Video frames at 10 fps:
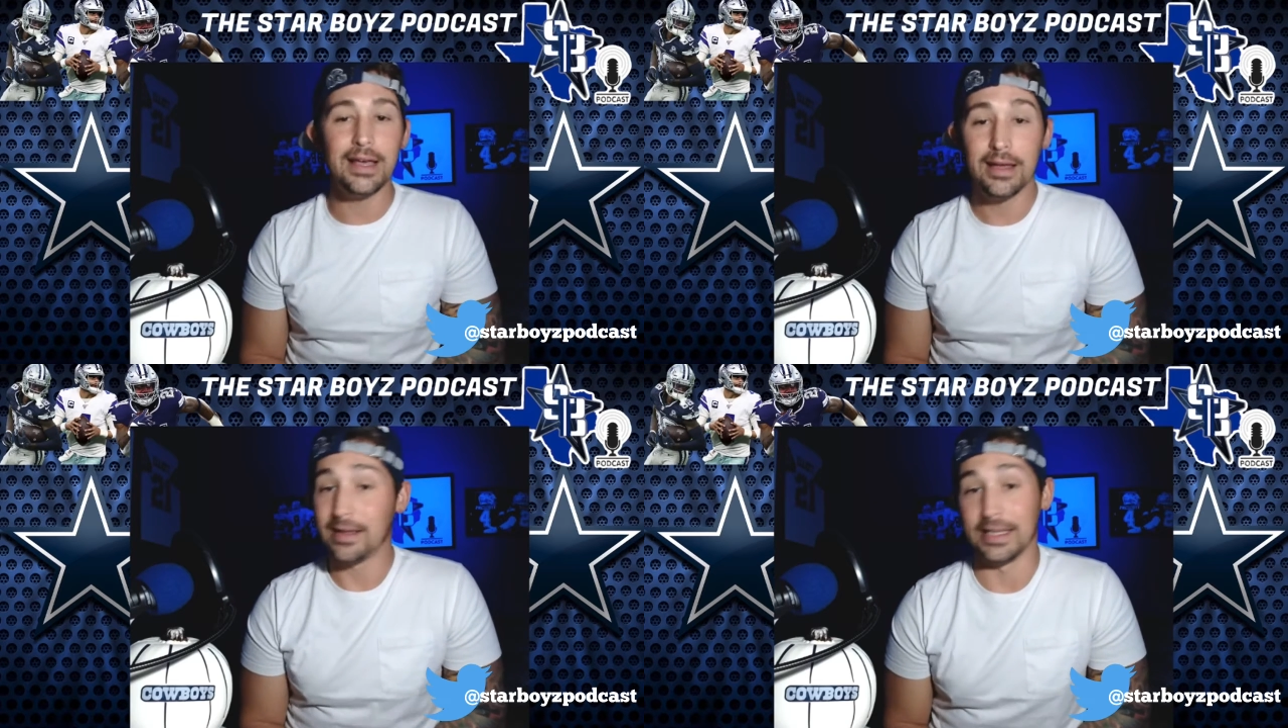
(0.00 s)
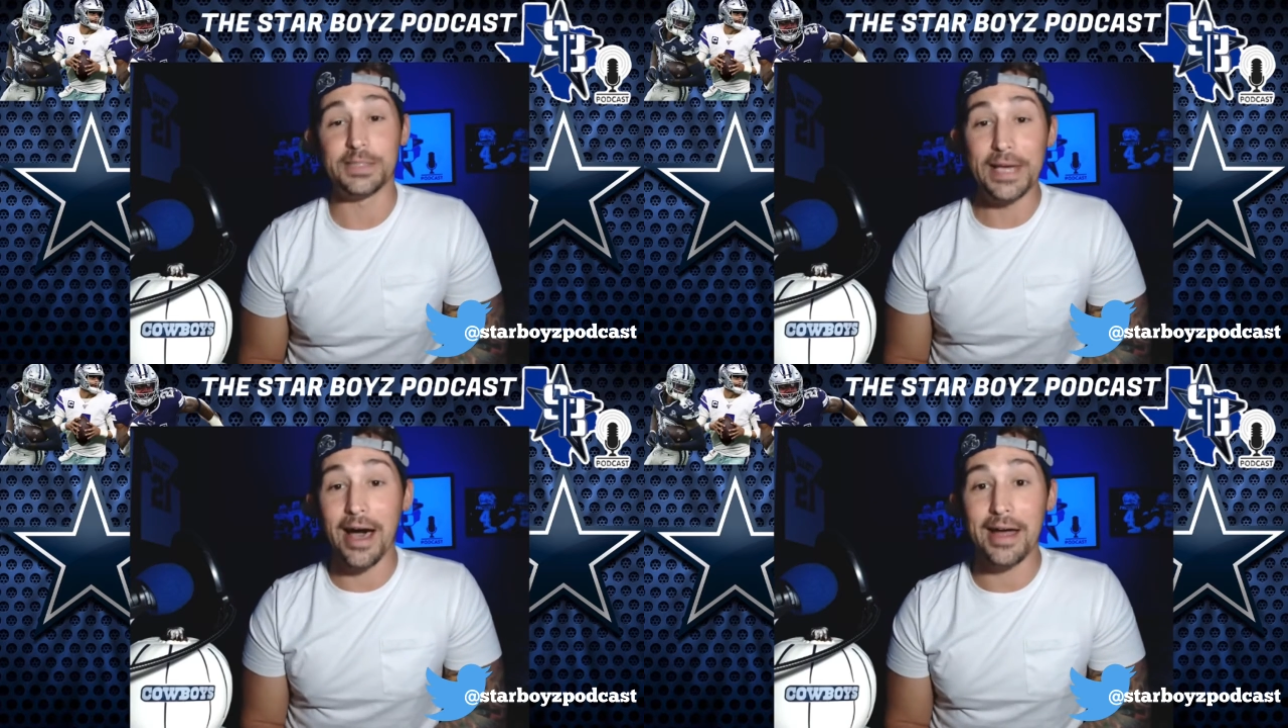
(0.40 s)
let's
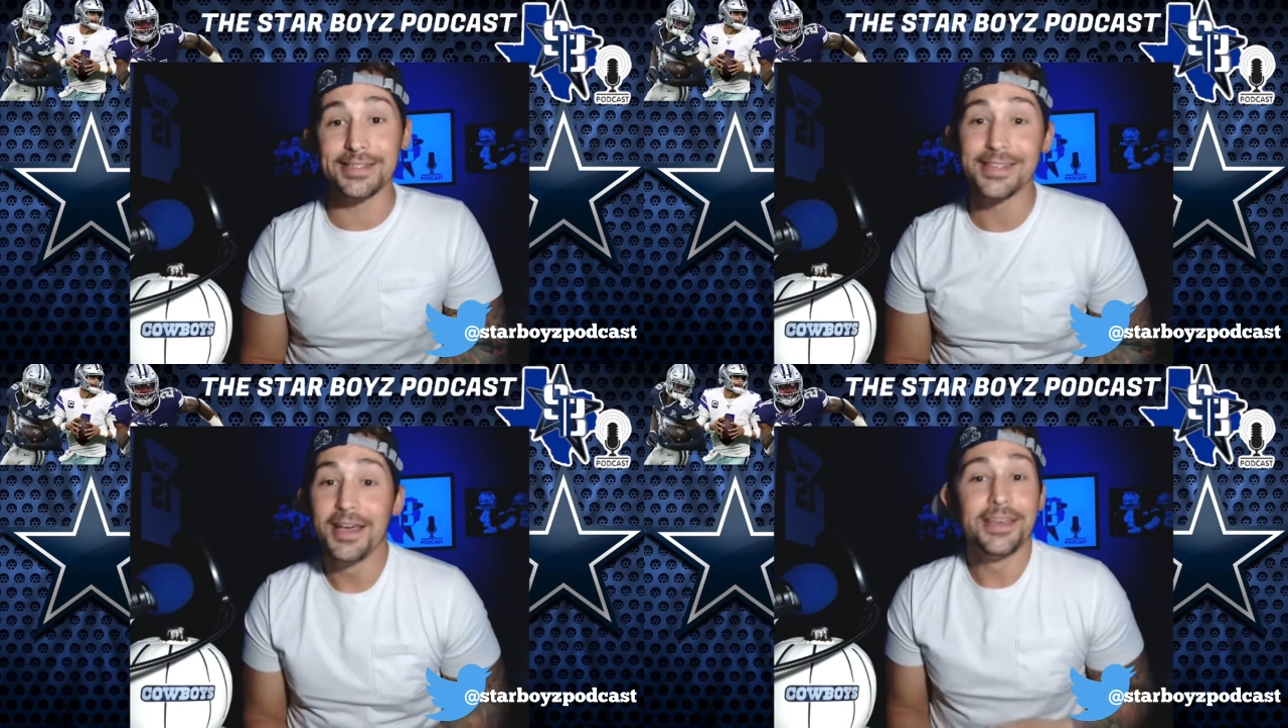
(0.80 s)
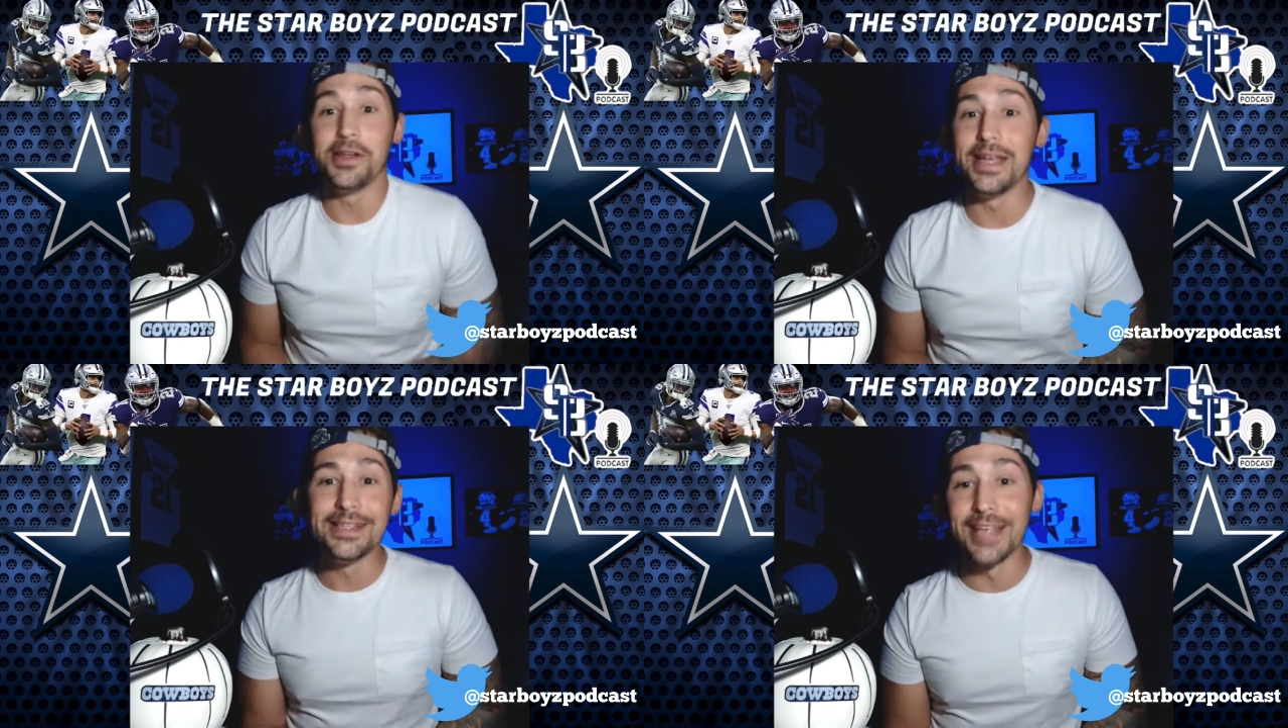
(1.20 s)
be honest, you
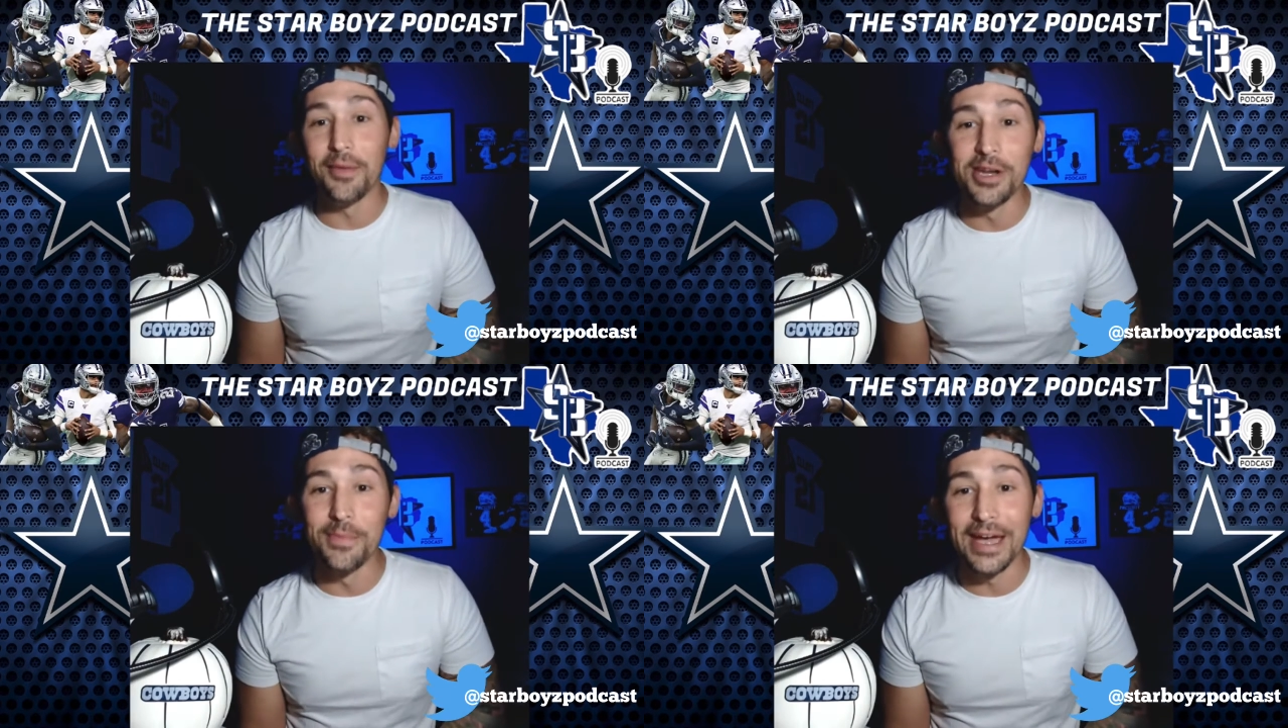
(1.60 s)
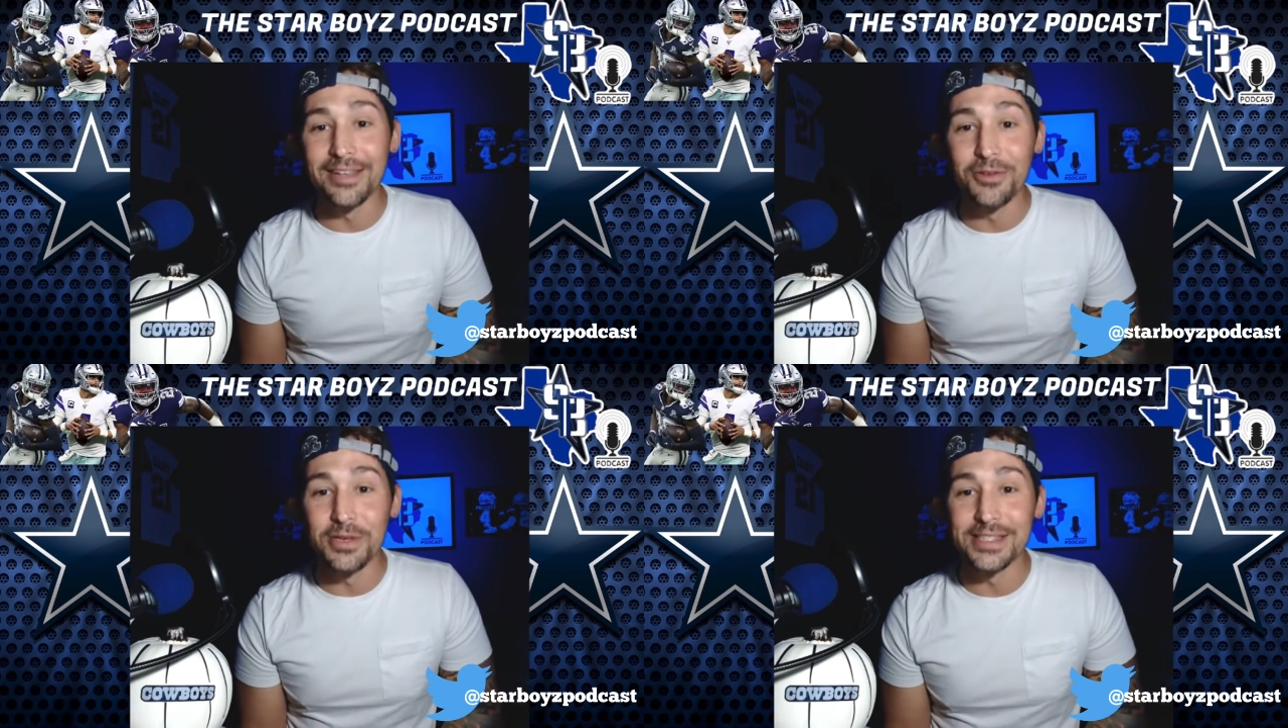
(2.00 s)
need something to make it through these